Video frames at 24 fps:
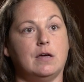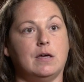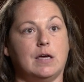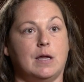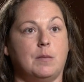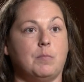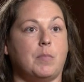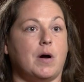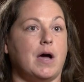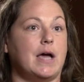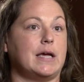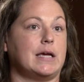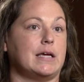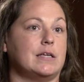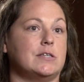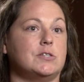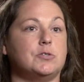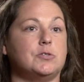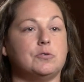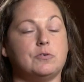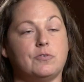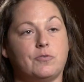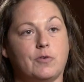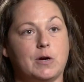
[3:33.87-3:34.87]
and buying
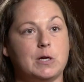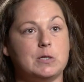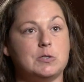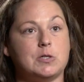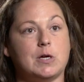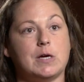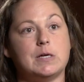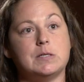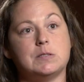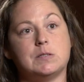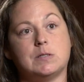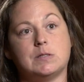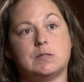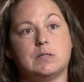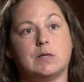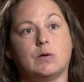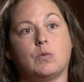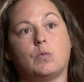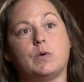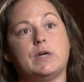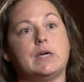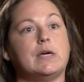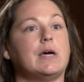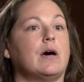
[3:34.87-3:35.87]
into a franchise is that
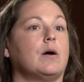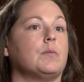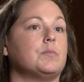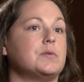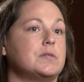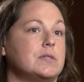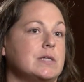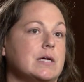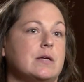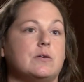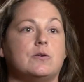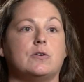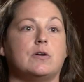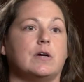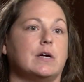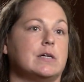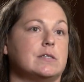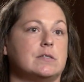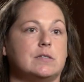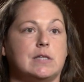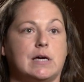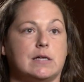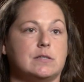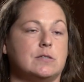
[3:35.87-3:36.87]
we help
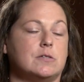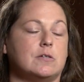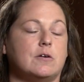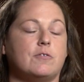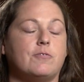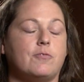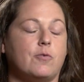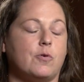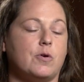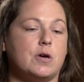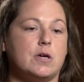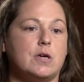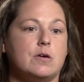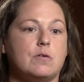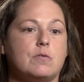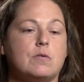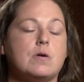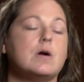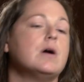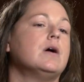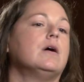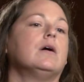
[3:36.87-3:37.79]
standardize that stuff for you